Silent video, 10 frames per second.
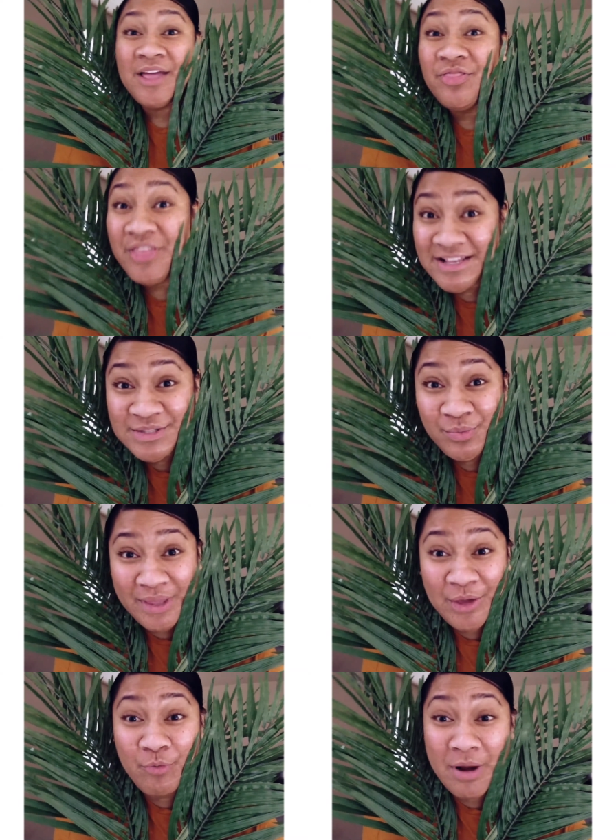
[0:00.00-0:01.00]
This
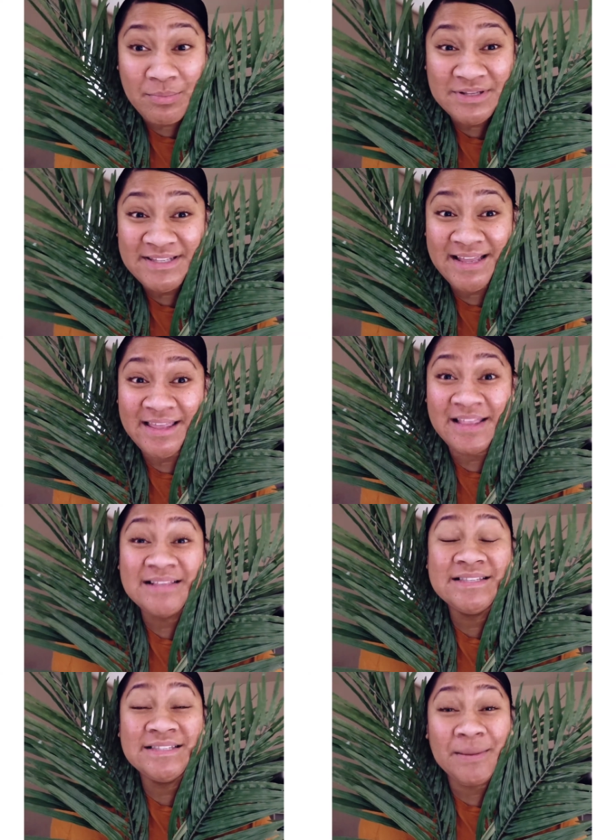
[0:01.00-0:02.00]
week represented
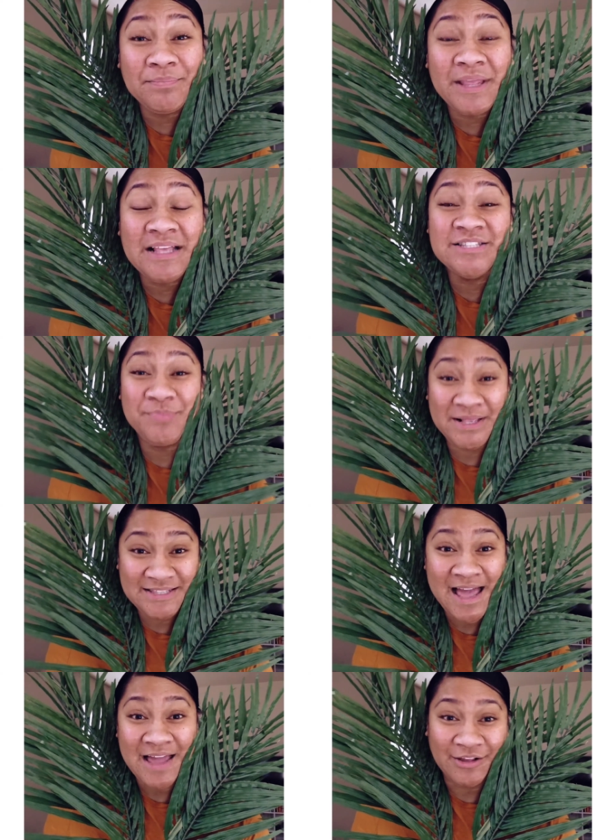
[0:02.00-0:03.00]
something
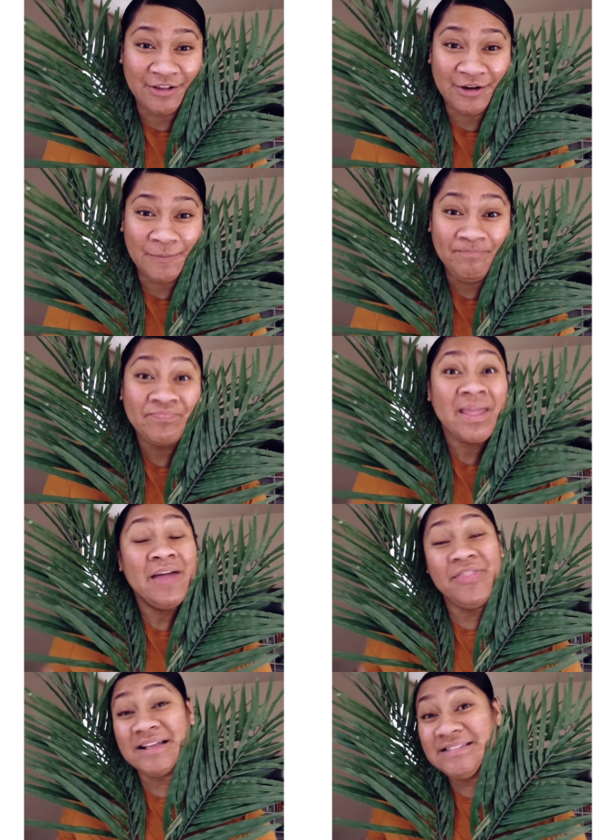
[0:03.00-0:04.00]
spectacular
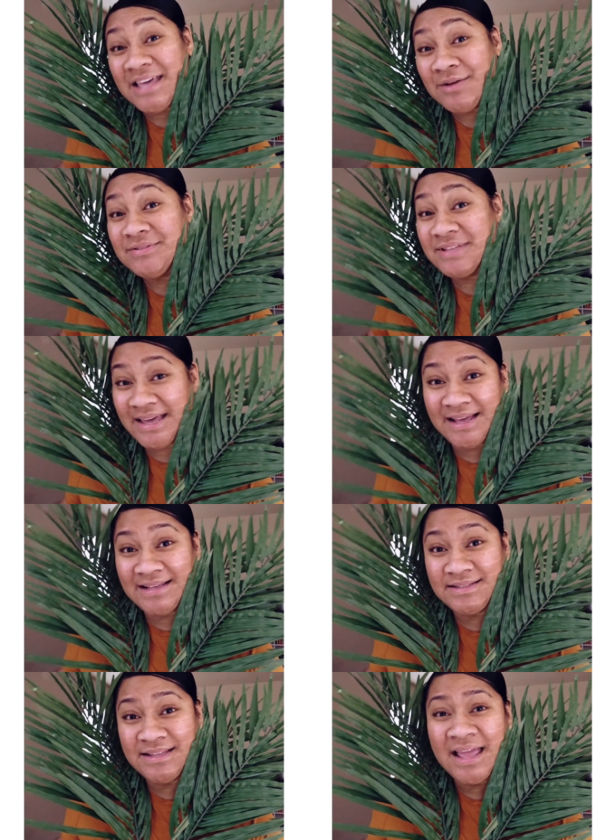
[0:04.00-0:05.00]
that tells
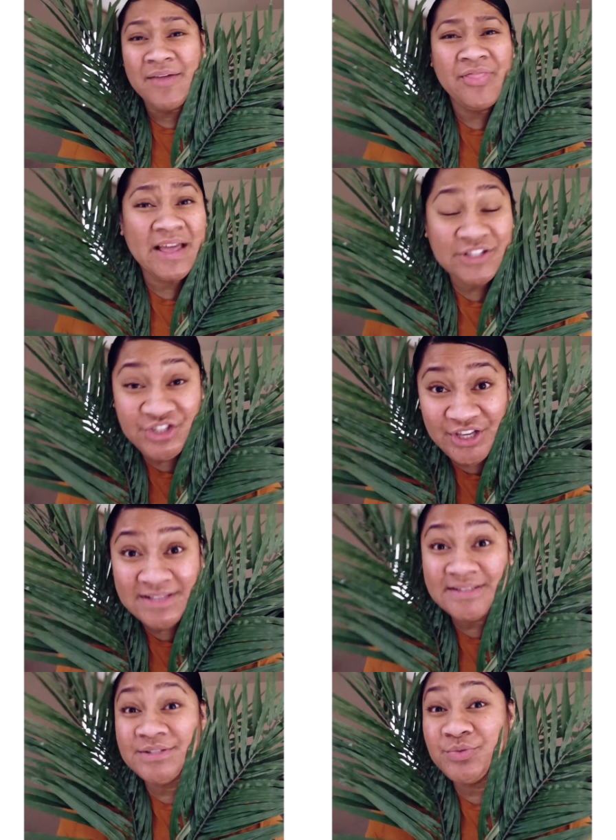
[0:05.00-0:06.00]
us that
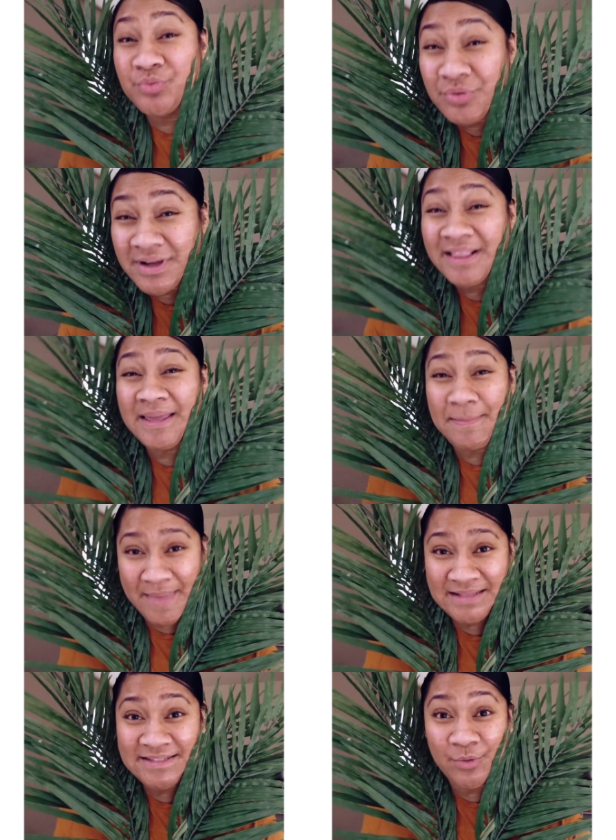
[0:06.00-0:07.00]
Jesus really
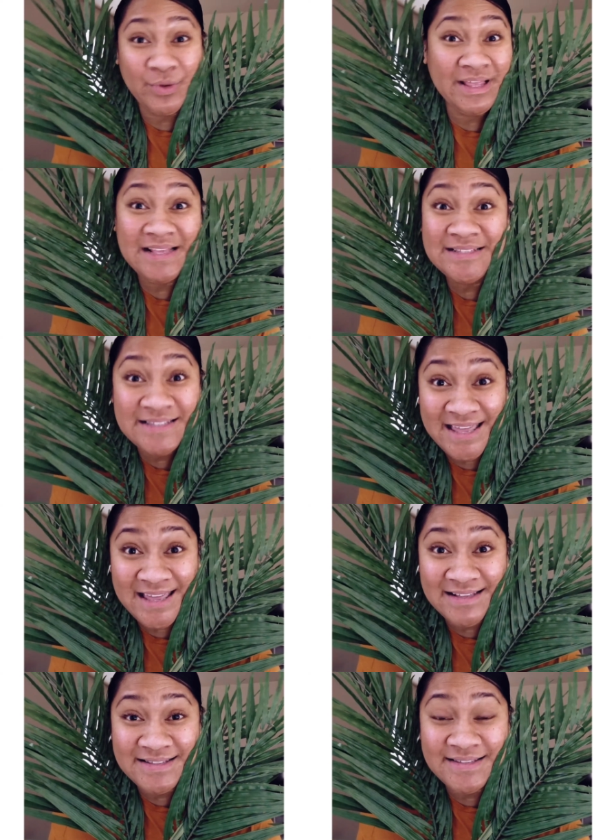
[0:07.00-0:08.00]
meant it when he
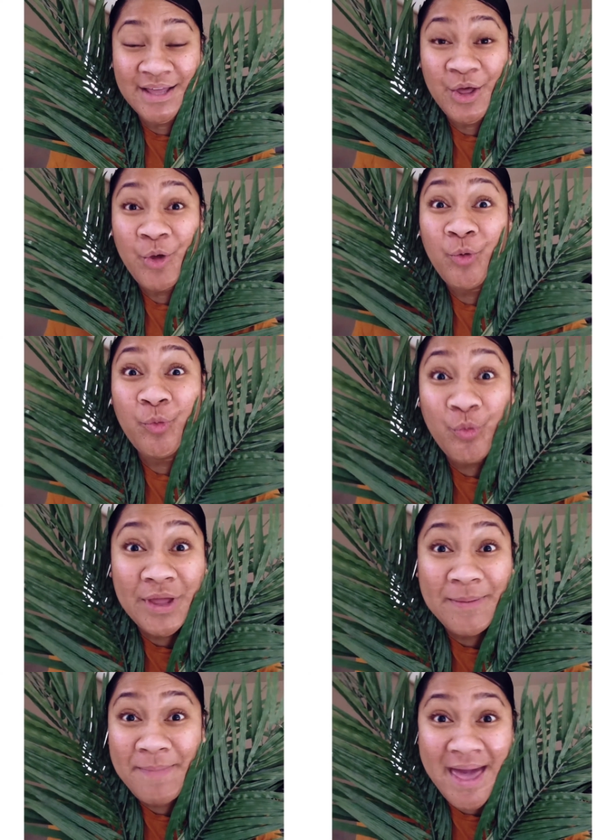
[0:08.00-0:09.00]
says,
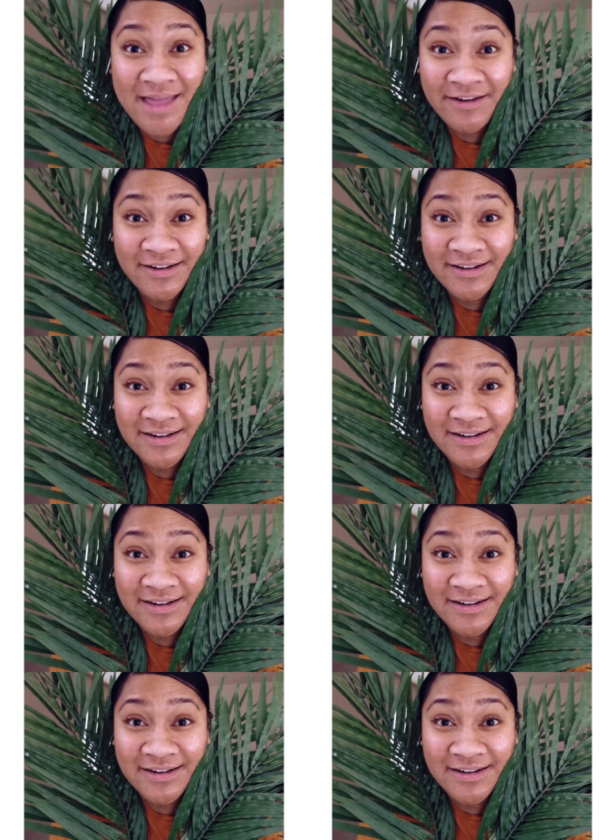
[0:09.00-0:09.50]
we matter.